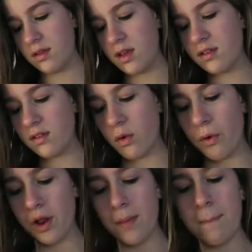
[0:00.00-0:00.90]
because it's
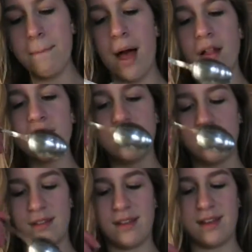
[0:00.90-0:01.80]
already
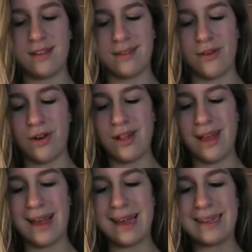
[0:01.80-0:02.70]
melting. Like, it's already
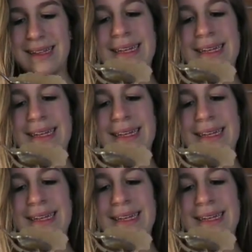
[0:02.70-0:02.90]
like,